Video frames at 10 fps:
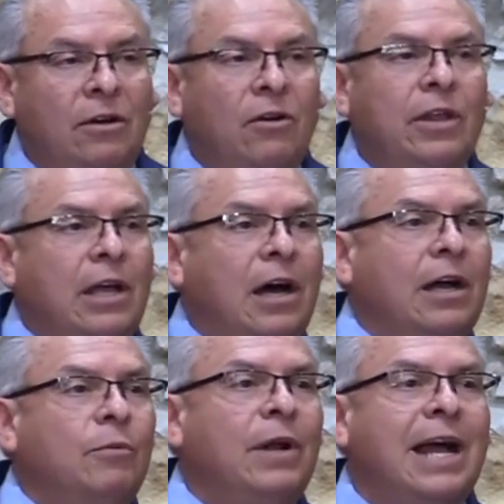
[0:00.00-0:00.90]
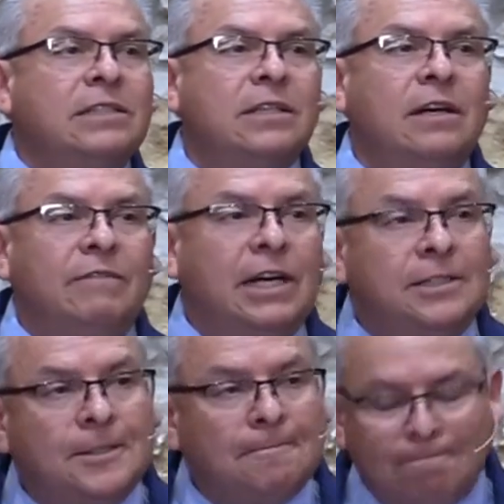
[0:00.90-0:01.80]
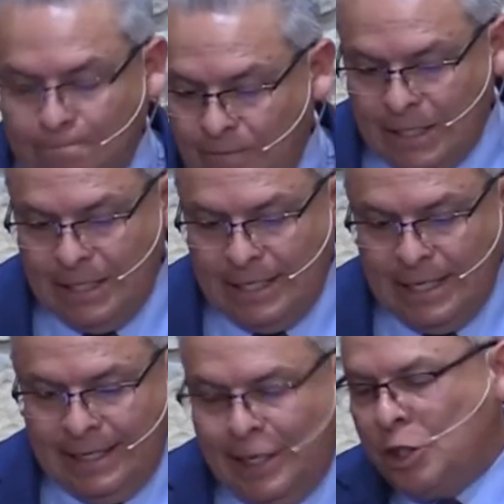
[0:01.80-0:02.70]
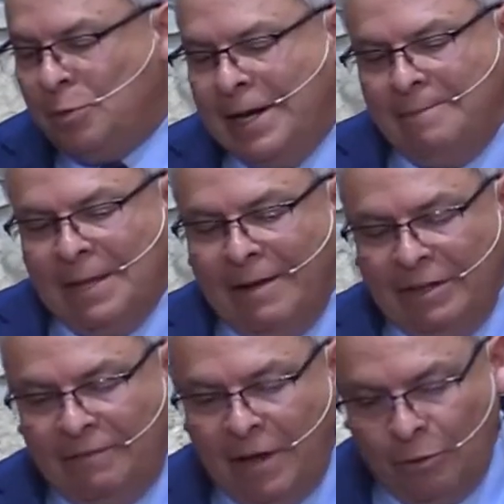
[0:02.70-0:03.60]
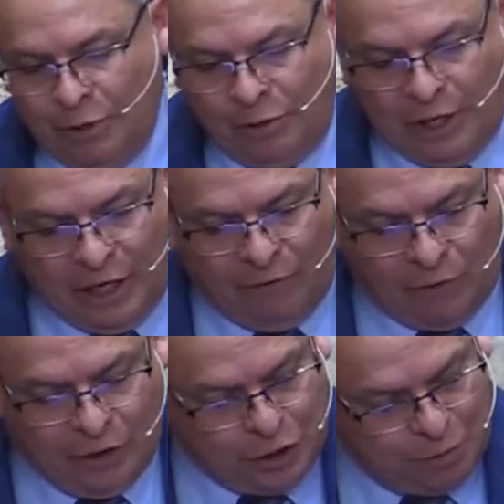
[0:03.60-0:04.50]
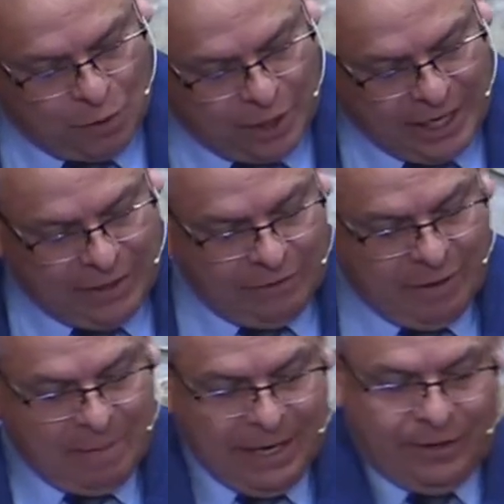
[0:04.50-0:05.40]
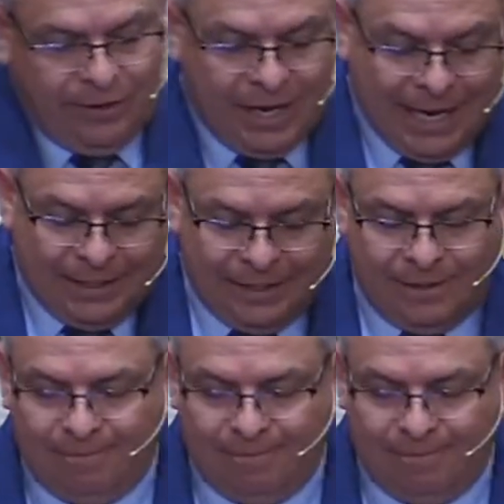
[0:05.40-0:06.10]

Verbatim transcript: all that God would ask of us. Let us pray. Heavenly Father, we do thank you for this morning and the reminder that